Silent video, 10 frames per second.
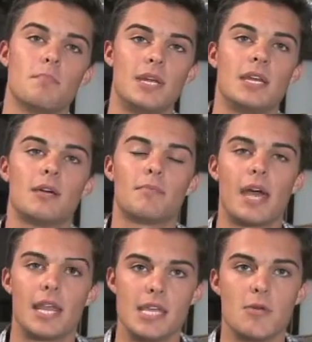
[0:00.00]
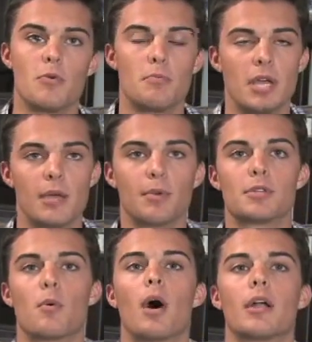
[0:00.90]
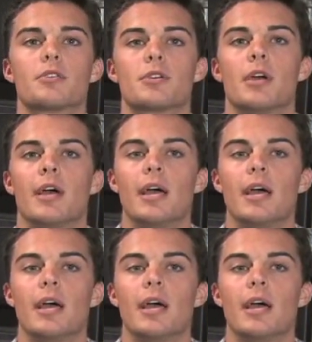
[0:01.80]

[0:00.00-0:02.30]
medium that he would be able to watch.